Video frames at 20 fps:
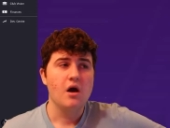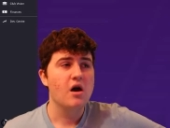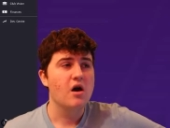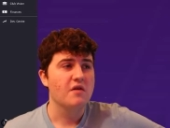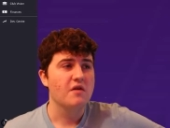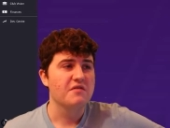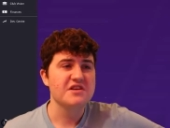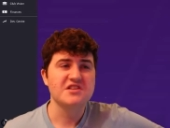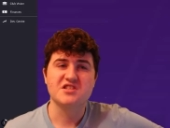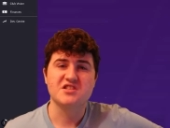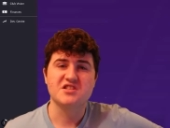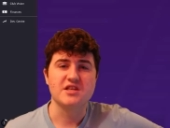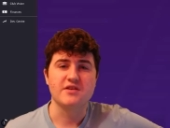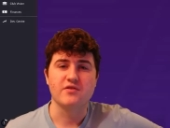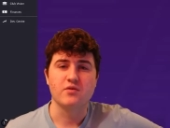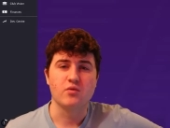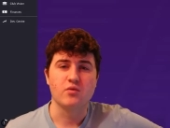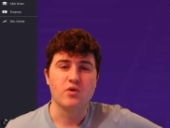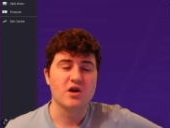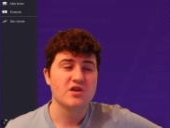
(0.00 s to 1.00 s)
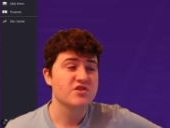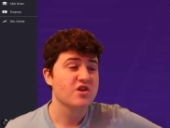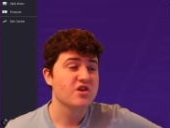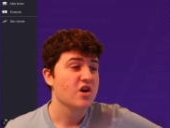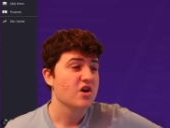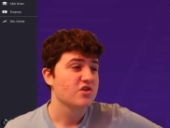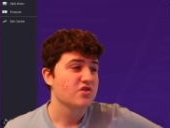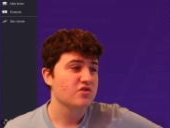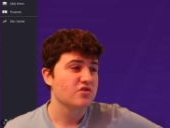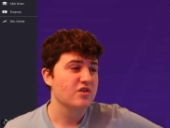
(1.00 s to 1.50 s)
Oh, and this is even worse.
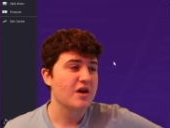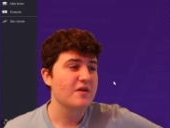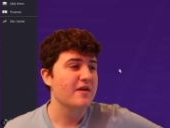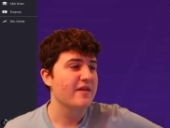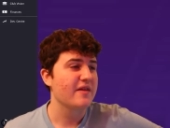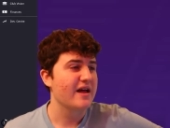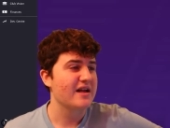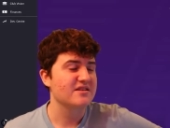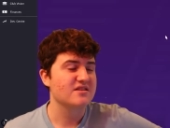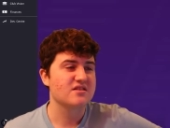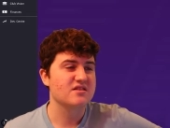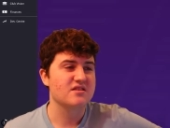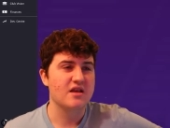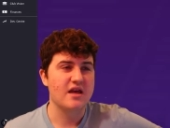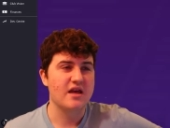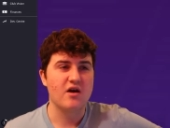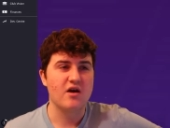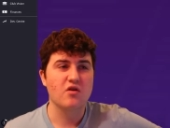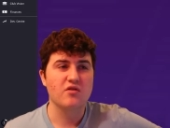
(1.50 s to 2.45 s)
So now that that's uh,